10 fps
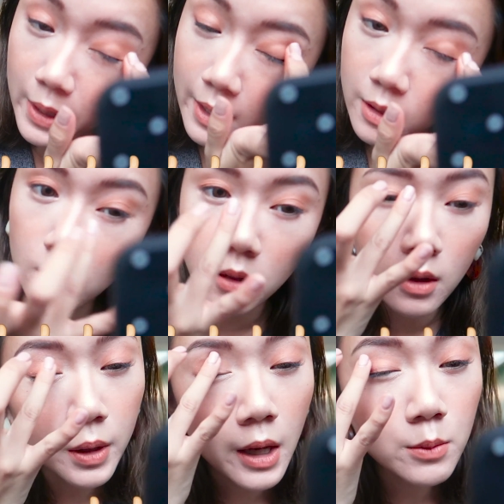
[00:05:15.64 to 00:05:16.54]
well,
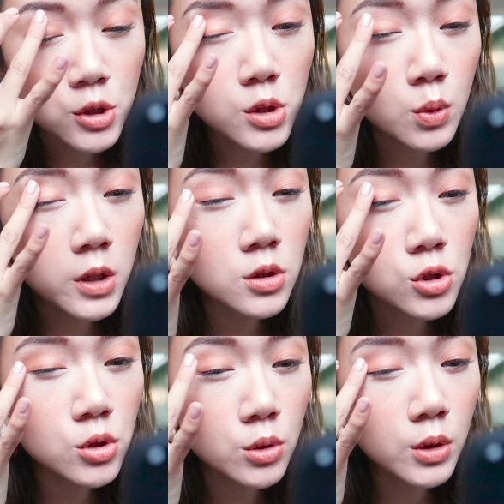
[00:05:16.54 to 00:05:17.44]
but I just wanted to
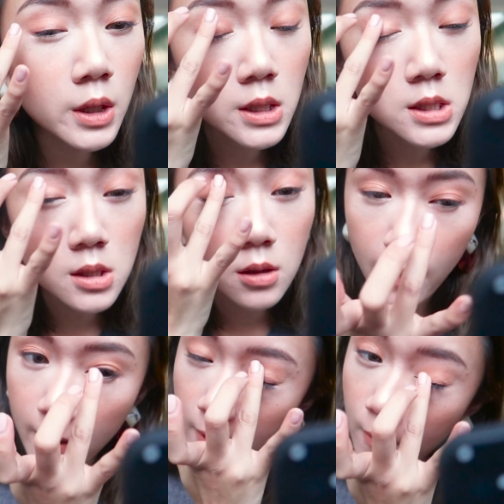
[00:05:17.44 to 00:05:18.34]
show you guys
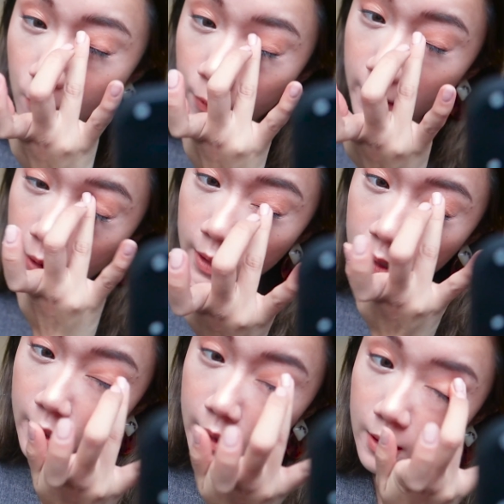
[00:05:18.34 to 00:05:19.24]
how
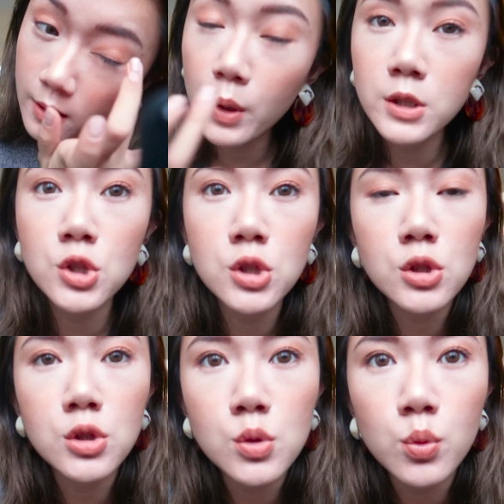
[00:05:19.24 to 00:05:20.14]
it
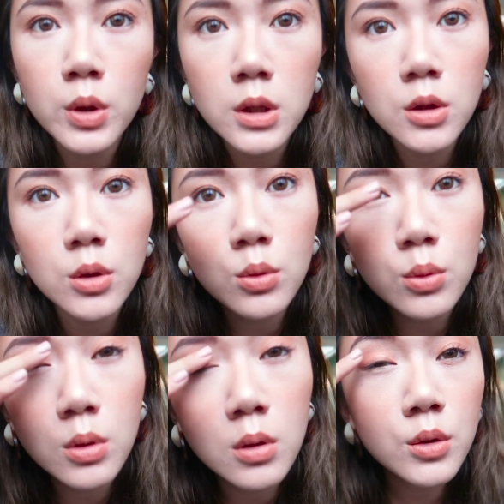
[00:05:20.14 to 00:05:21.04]
registers when you
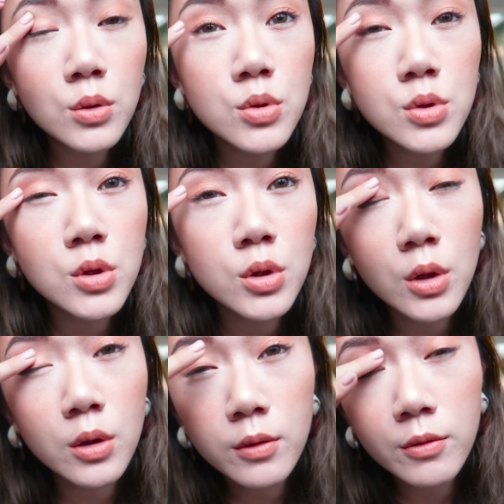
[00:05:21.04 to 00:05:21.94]
use
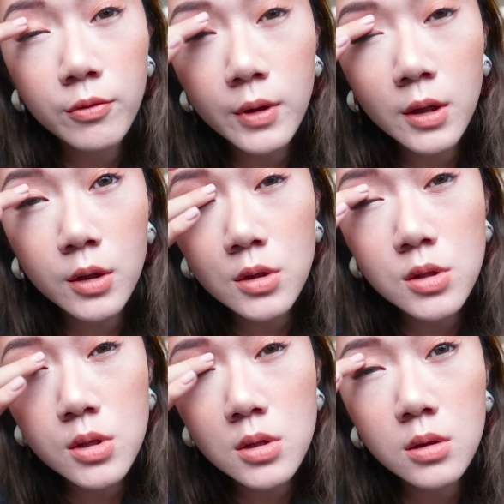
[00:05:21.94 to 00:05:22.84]
your
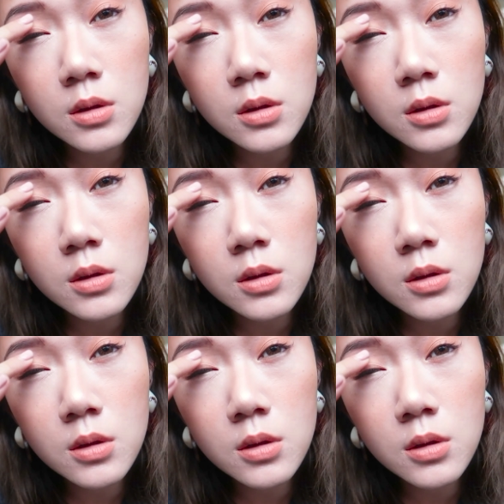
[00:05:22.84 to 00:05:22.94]
fingers.